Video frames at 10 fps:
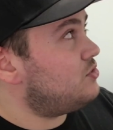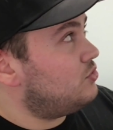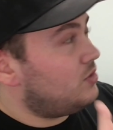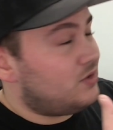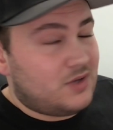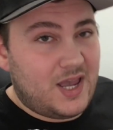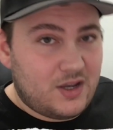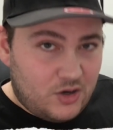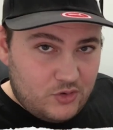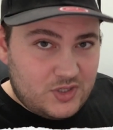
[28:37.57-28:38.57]
your
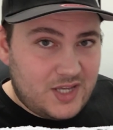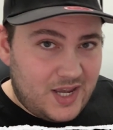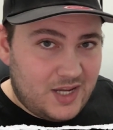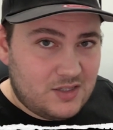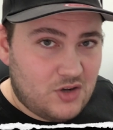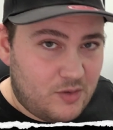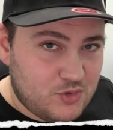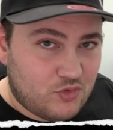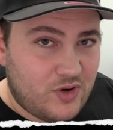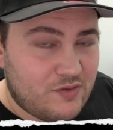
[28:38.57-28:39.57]
echo decay times,
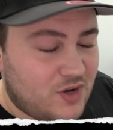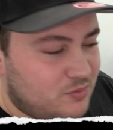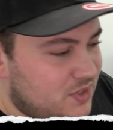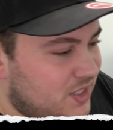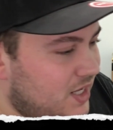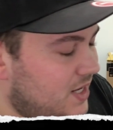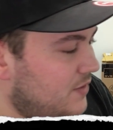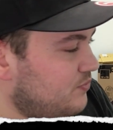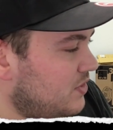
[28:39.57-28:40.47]
your reverb decay.